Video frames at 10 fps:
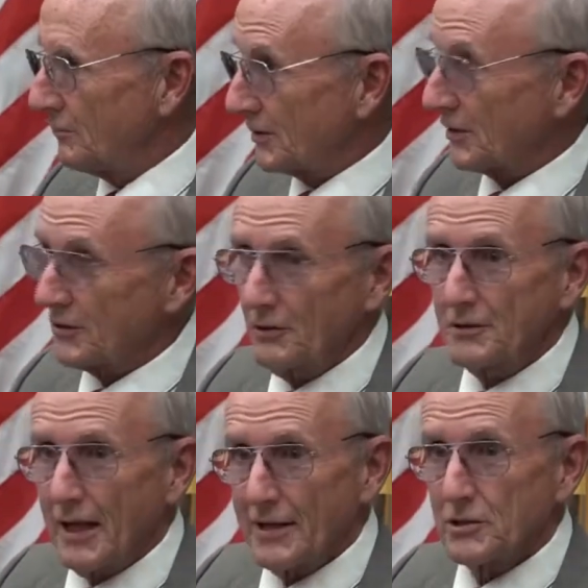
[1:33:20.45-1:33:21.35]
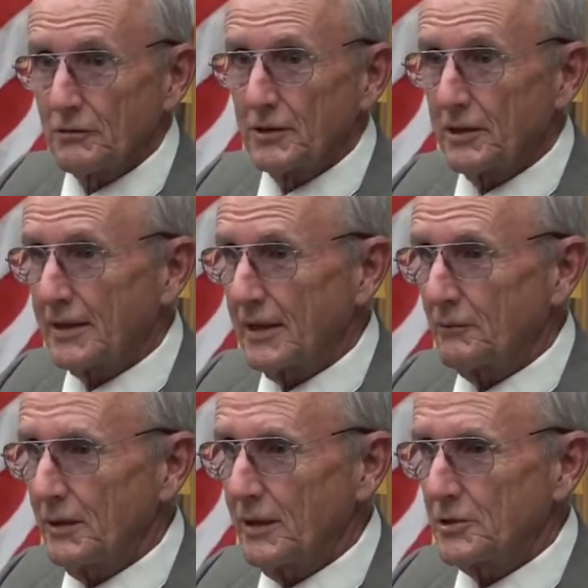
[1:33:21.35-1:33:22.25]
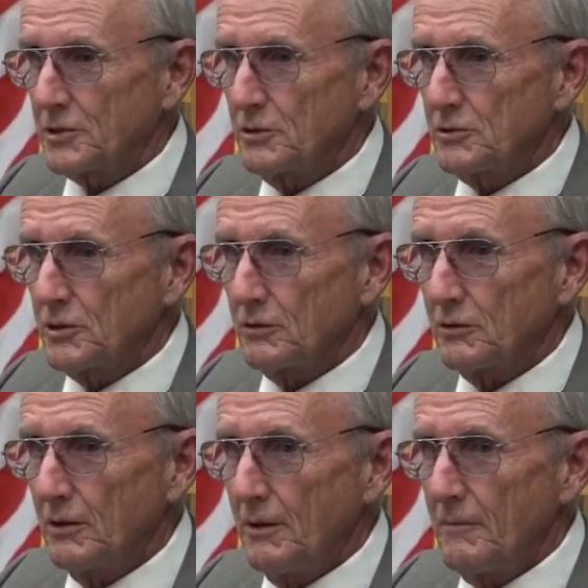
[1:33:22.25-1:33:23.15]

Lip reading: But the third guy's over there getting ready to shoot you.